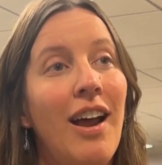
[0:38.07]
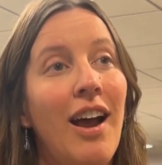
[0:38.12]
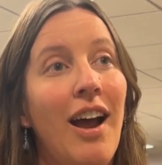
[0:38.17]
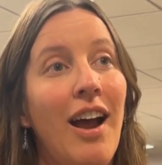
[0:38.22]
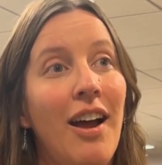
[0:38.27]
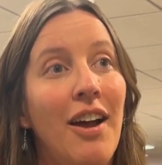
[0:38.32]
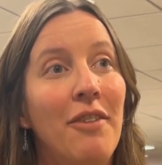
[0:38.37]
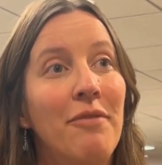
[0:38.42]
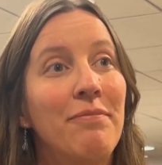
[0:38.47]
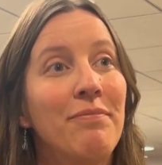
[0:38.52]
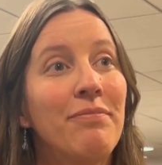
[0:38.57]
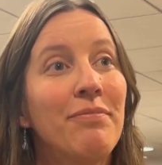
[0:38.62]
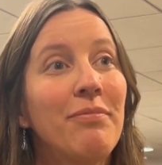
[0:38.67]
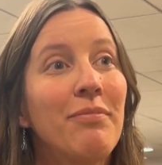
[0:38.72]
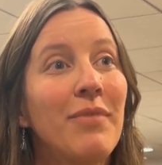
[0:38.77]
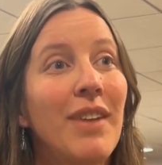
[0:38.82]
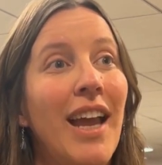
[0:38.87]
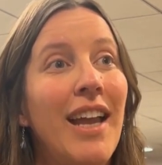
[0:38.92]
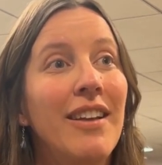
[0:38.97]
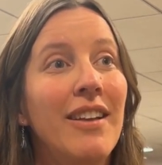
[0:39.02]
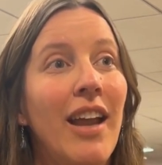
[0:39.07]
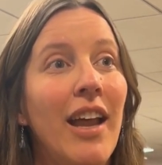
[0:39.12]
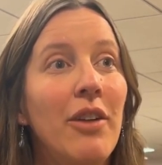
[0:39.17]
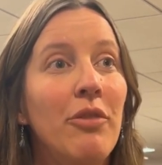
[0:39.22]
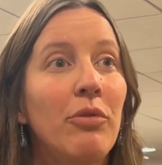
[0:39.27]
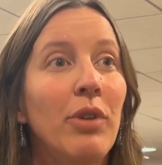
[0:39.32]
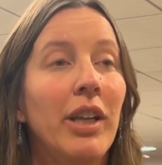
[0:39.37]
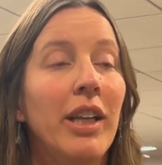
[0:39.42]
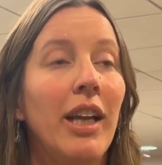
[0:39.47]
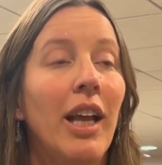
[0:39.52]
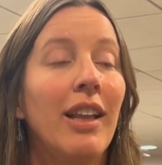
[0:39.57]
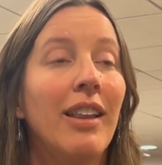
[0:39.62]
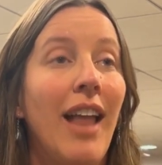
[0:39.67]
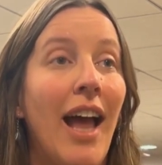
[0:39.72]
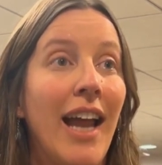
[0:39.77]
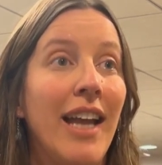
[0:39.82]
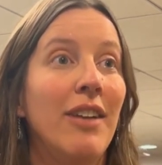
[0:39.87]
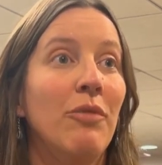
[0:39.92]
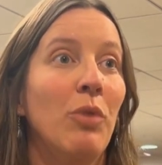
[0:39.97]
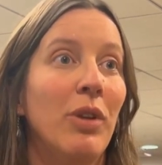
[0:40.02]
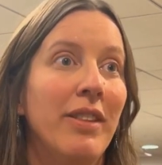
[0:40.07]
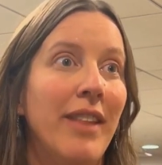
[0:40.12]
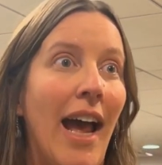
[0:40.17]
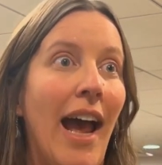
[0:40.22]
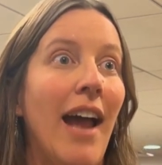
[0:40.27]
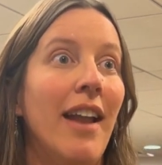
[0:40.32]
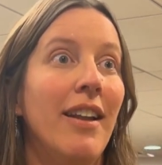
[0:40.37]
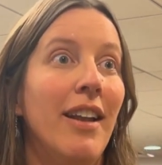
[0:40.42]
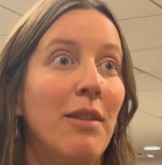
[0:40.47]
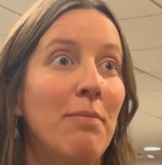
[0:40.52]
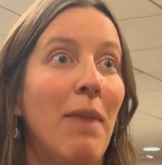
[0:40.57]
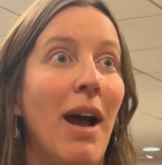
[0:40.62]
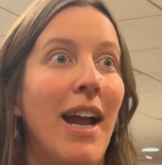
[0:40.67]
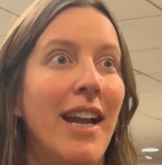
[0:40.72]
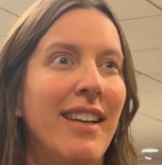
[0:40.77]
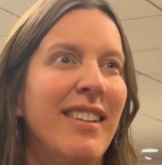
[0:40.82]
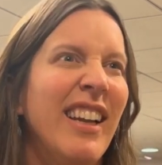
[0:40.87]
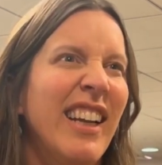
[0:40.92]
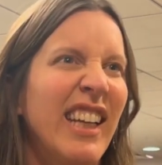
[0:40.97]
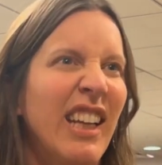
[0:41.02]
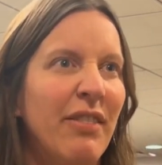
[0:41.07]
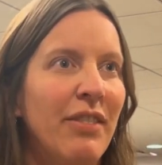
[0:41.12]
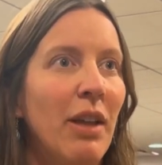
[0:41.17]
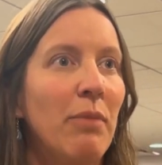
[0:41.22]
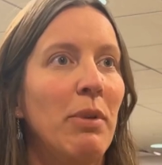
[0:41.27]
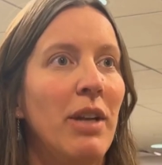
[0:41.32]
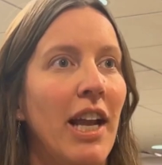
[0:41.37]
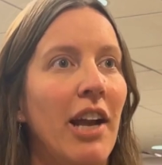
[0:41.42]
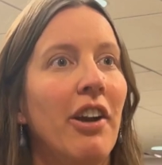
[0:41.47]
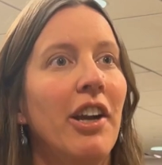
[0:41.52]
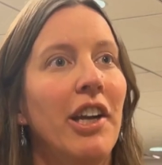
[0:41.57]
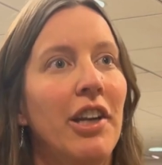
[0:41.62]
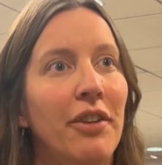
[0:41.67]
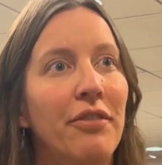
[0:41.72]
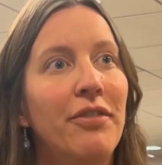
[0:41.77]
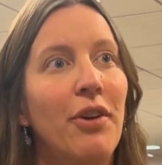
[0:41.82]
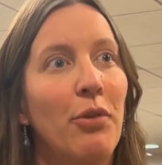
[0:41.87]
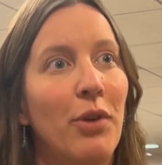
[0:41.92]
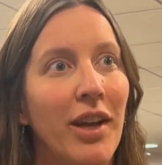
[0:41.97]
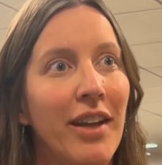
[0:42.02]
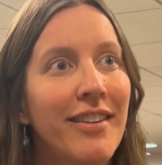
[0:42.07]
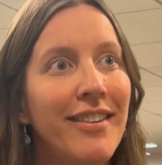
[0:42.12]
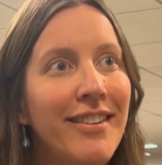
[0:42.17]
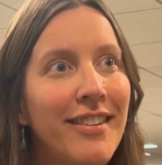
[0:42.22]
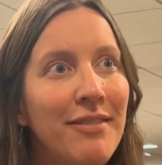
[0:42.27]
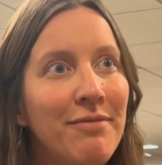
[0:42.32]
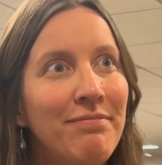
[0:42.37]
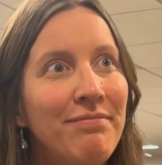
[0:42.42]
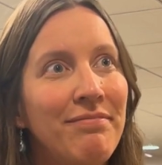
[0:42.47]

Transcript: and really align with that in mind and give them an area to focus.